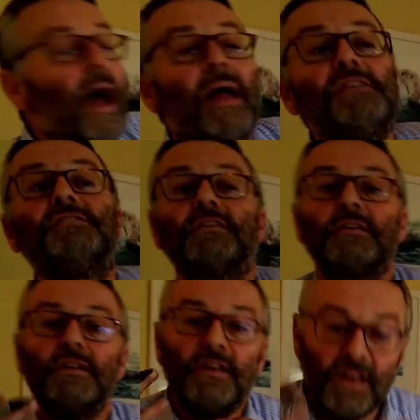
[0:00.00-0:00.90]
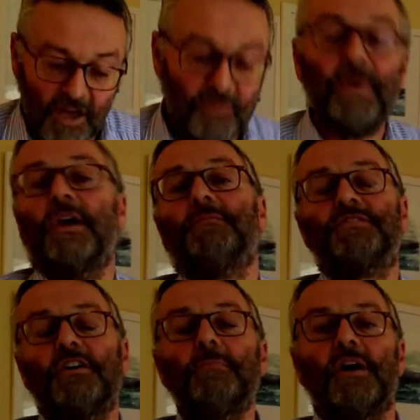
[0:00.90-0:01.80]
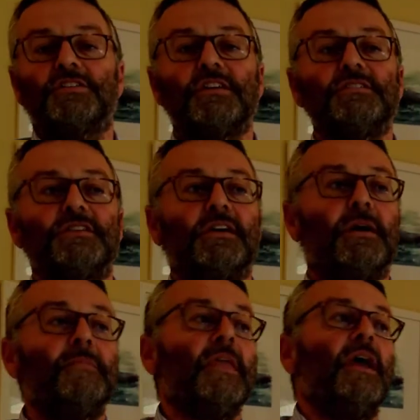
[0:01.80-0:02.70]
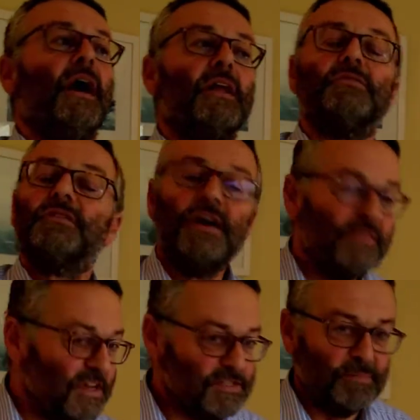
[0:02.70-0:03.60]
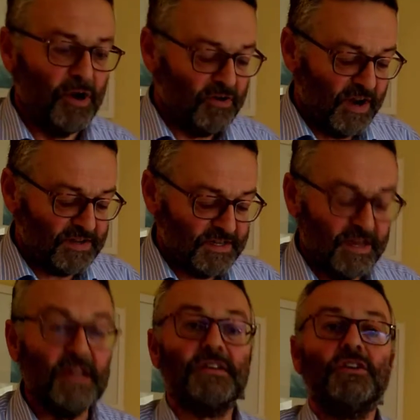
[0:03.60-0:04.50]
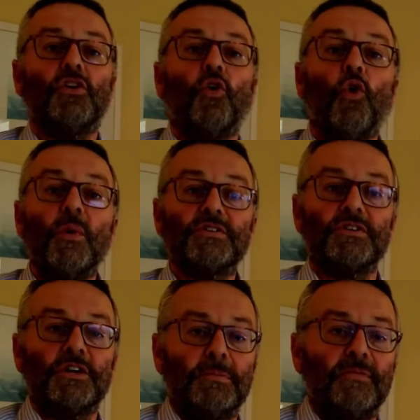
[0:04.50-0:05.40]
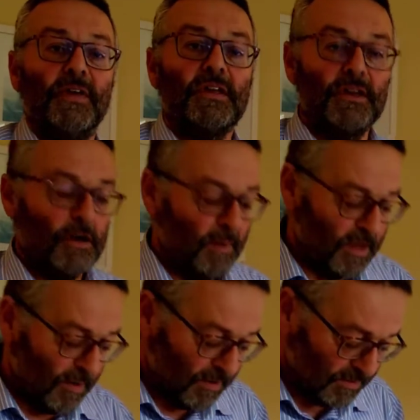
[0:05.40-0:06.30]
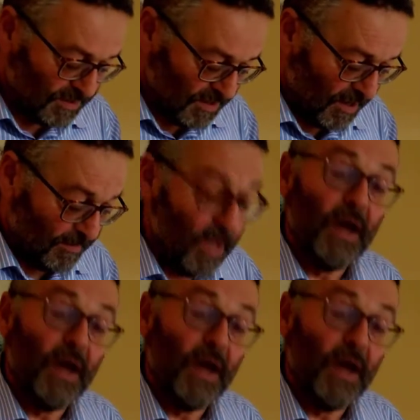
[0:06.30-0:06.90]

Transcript: and life becomes so much easier, and you never need to procrastinate, and you're always on top of it, you know where you are all the time.